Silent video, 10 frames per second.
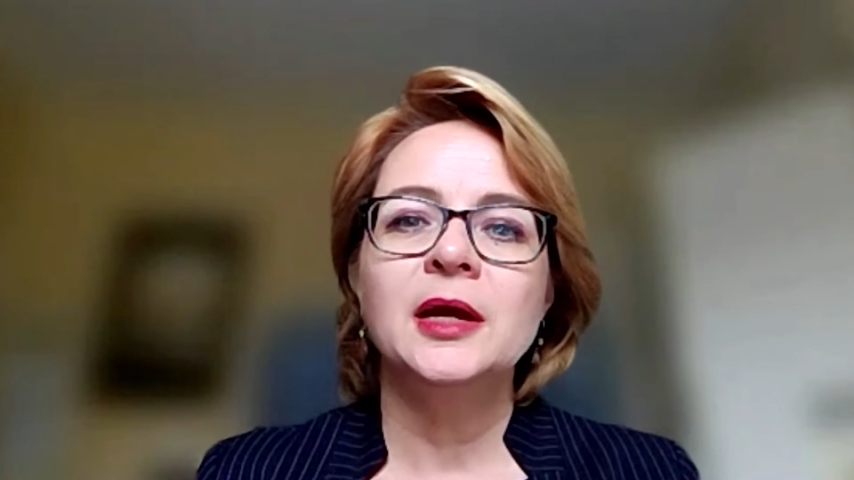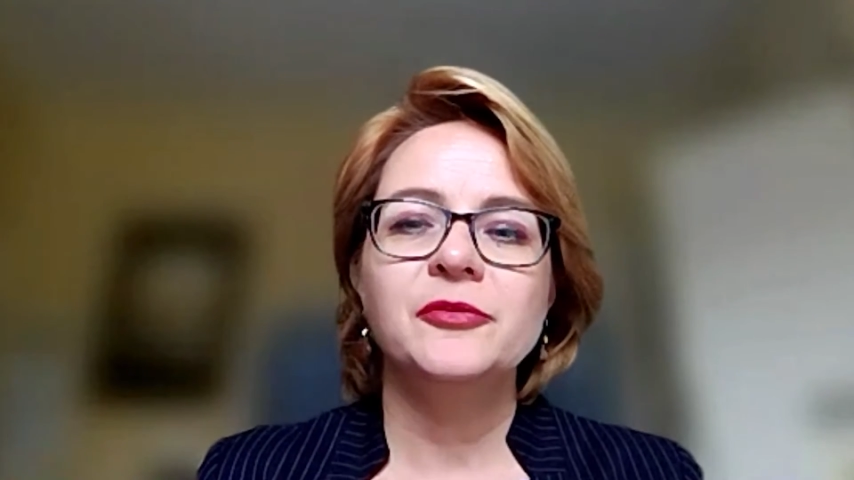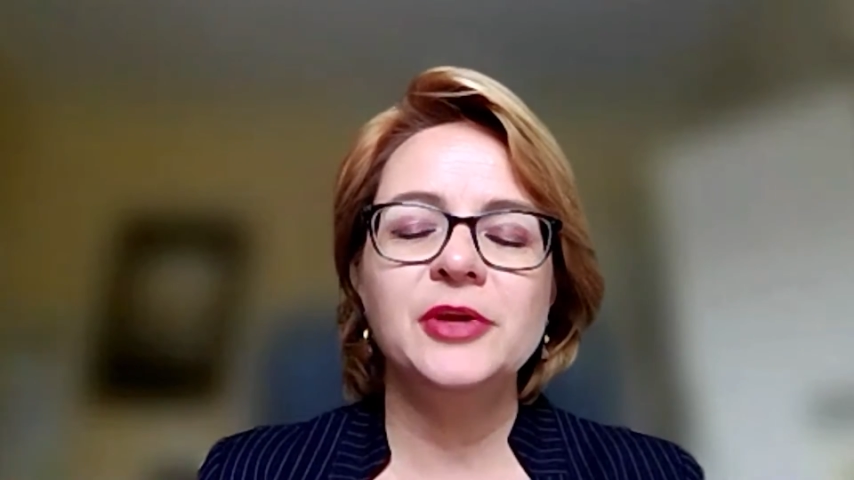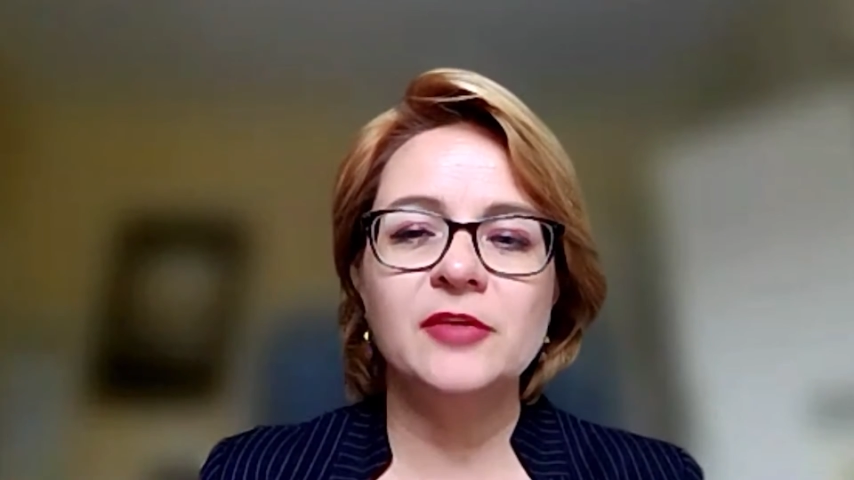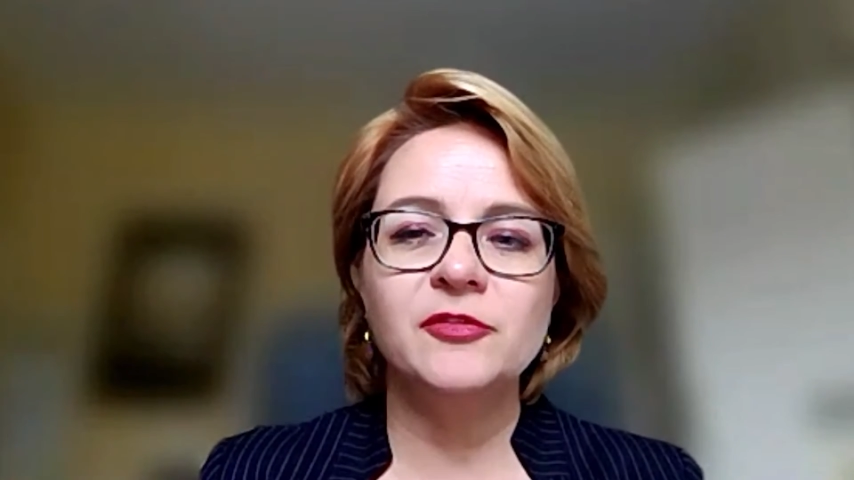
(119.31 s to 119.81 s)

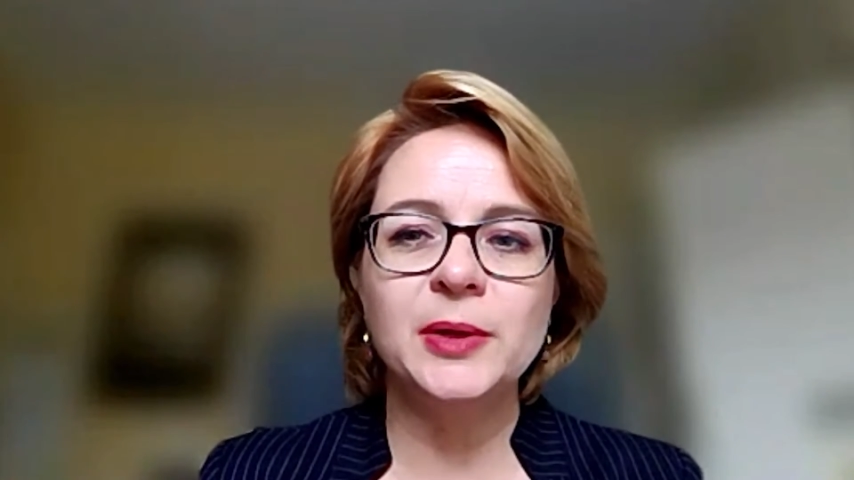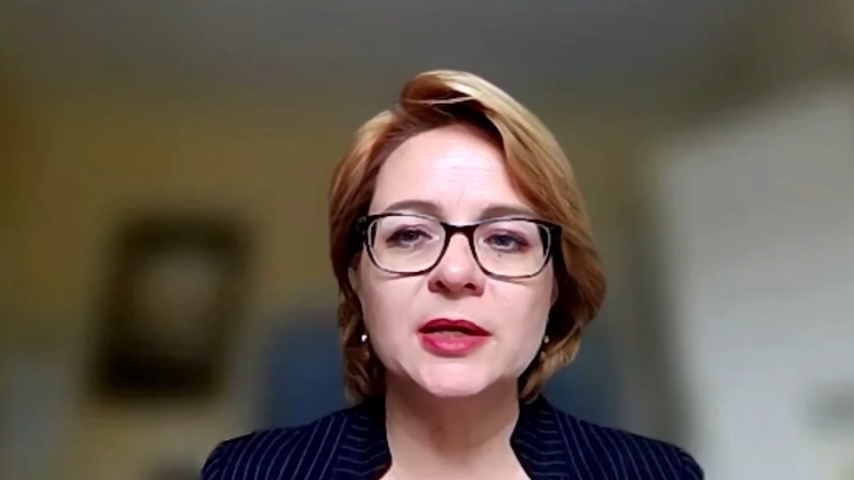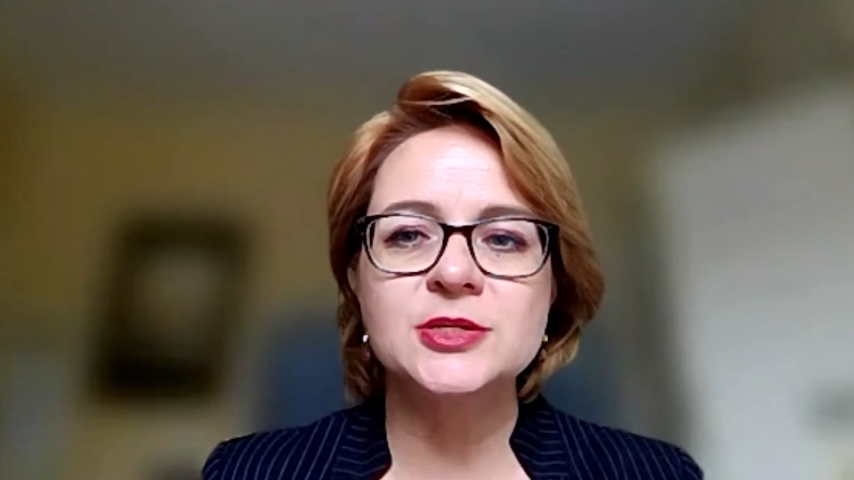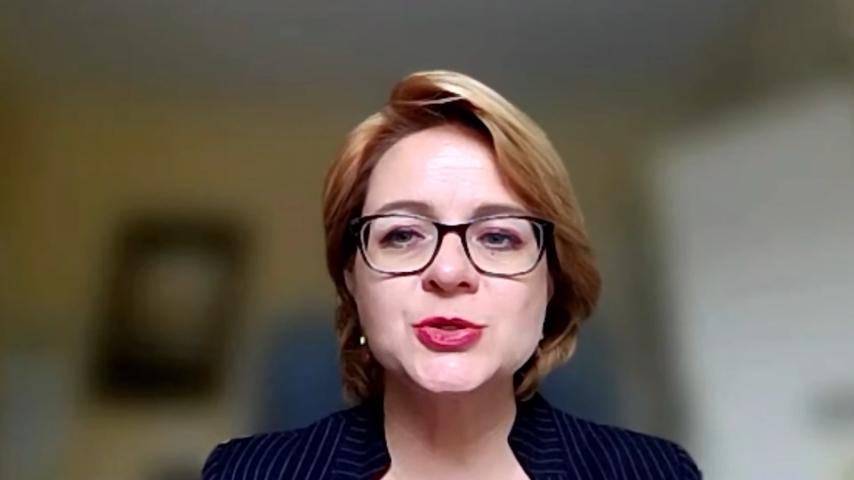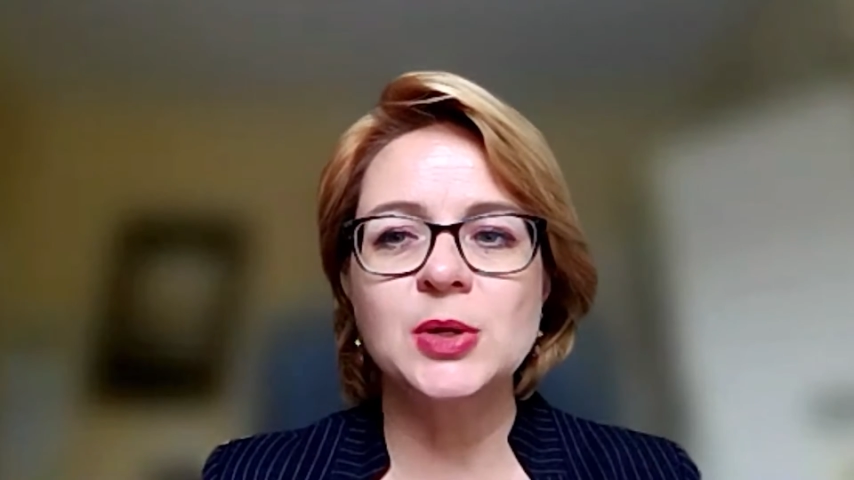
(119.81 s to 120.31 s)
We have
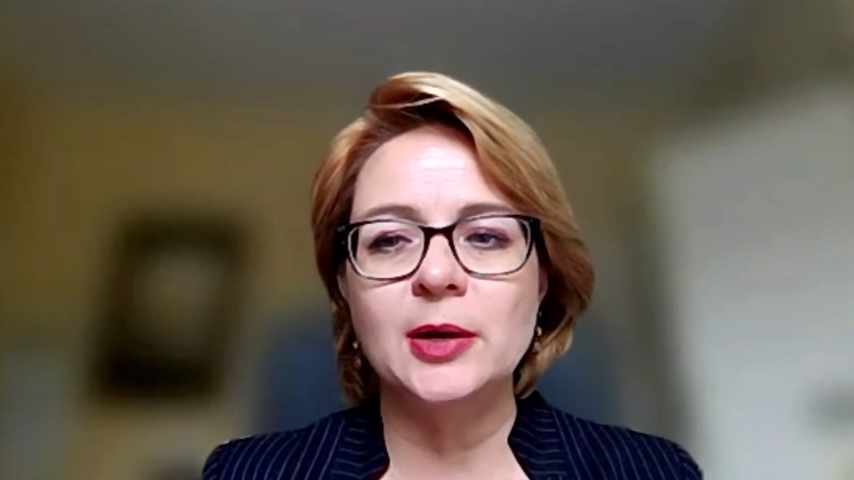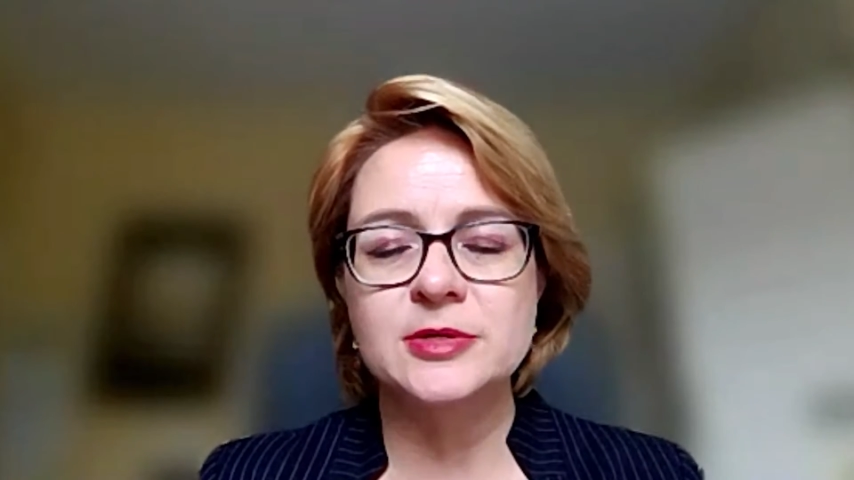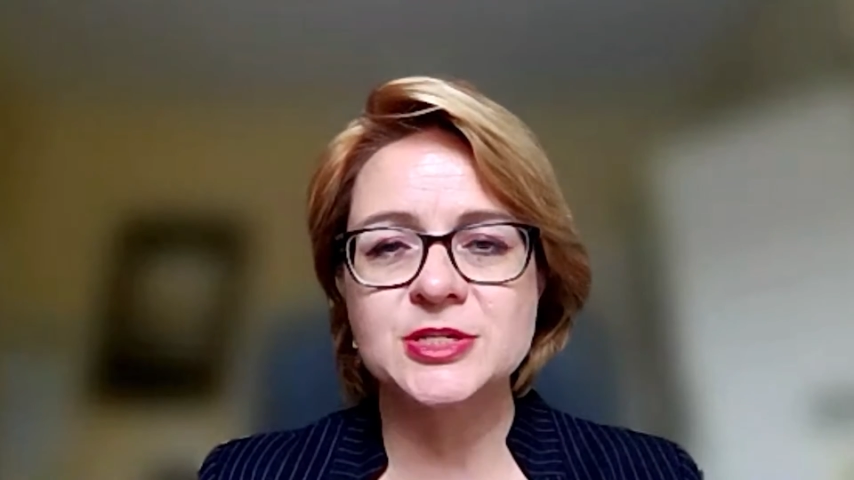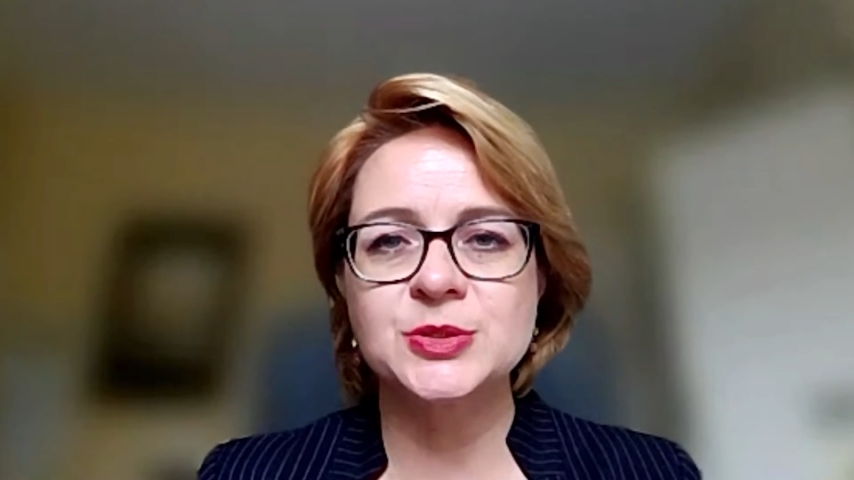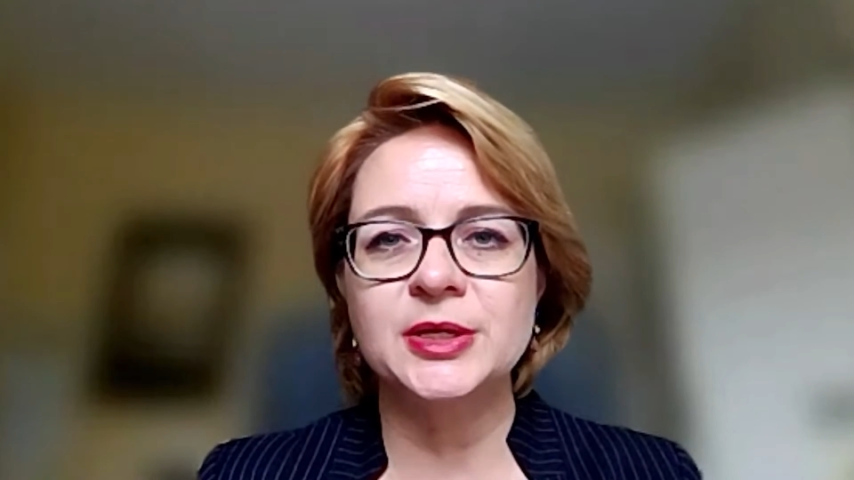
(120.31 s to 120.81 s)
about 2
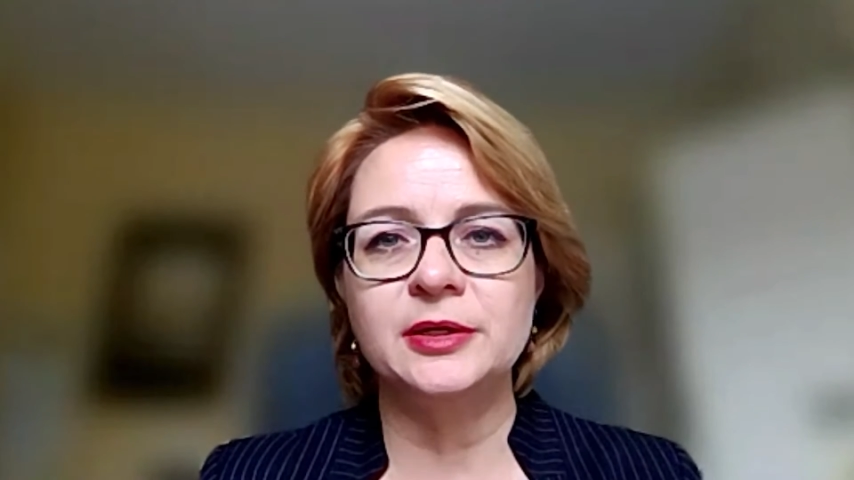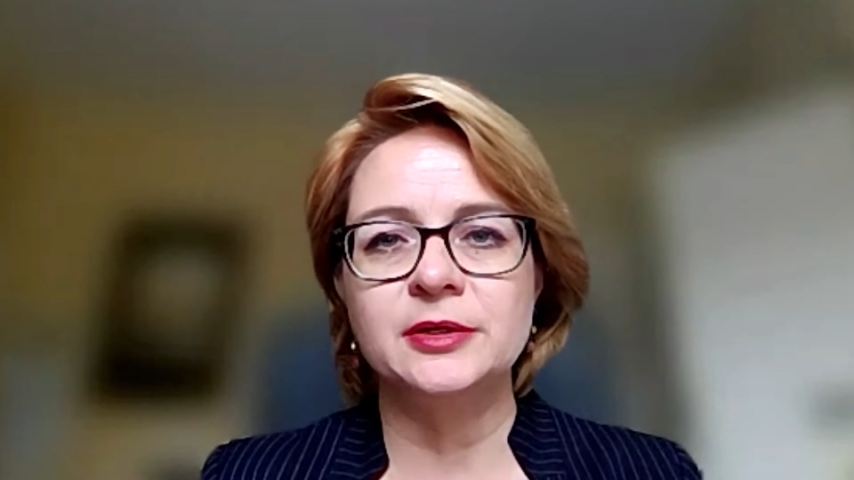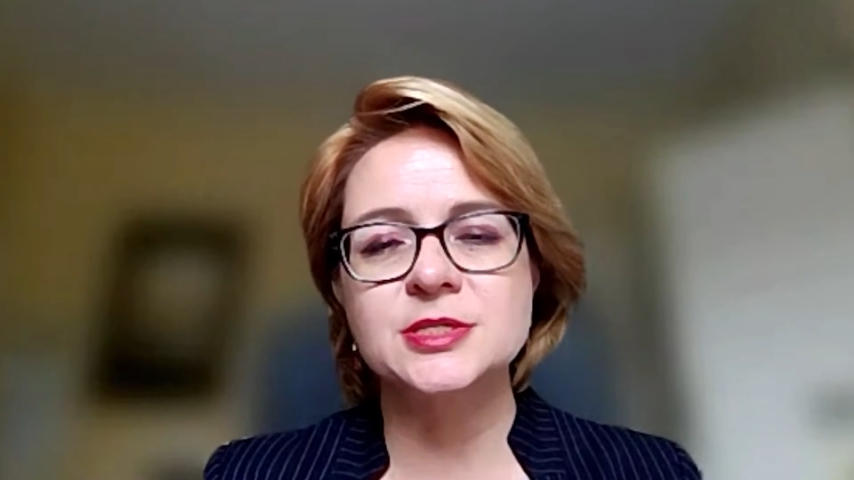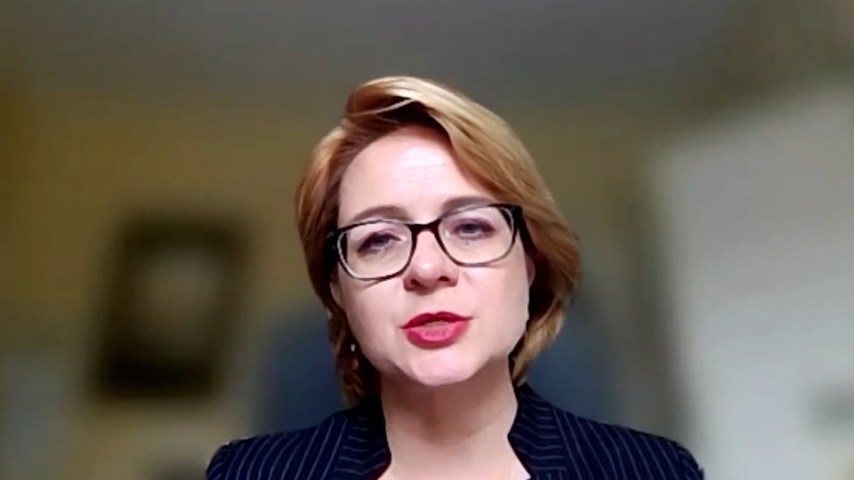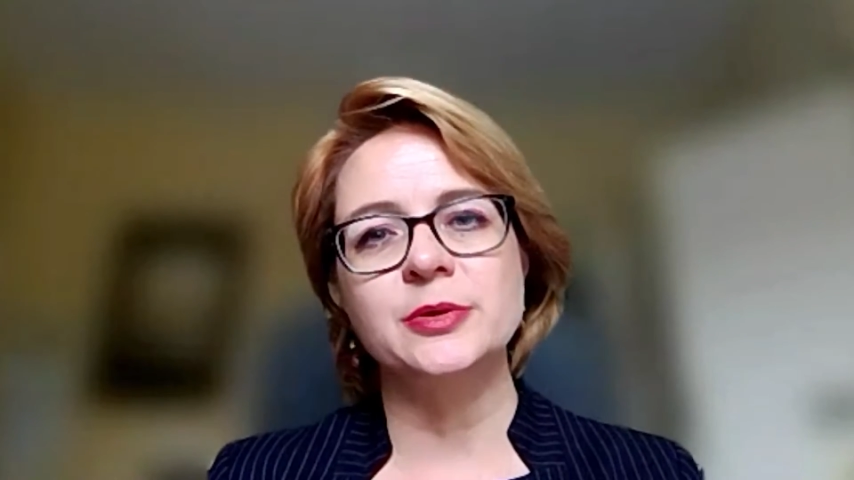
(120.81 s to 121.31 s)
hours
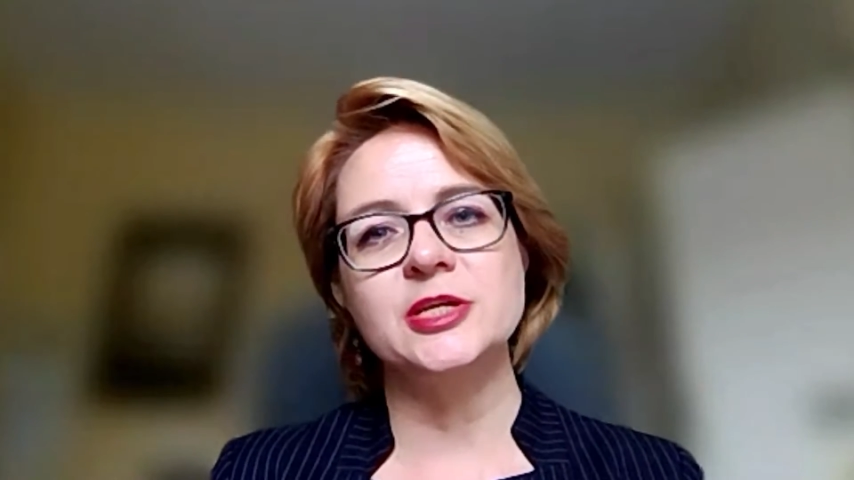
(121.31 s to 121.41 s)
together, so